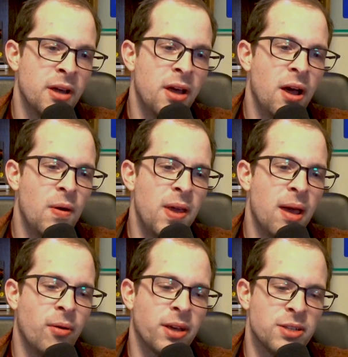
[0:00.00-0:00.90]
Oh
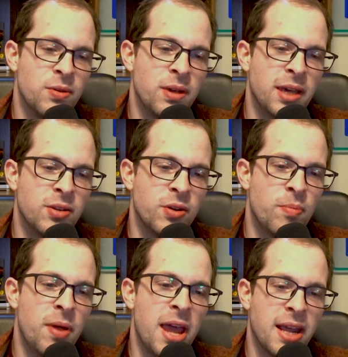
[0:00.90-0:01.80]
yeah, okay. So you're
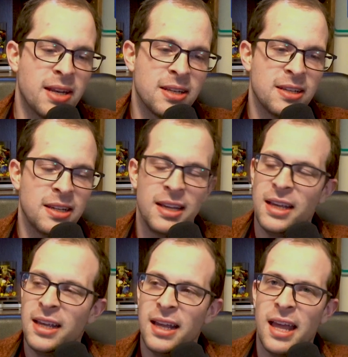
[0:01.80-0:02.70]
baked,
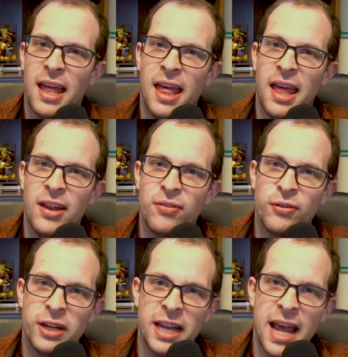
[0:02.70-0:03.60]
and you're
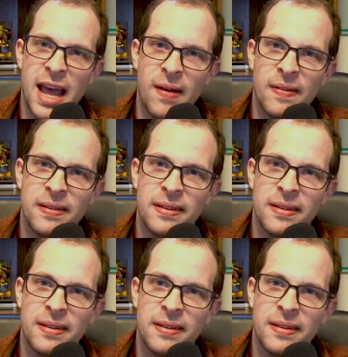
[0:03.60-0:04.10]
freaking out,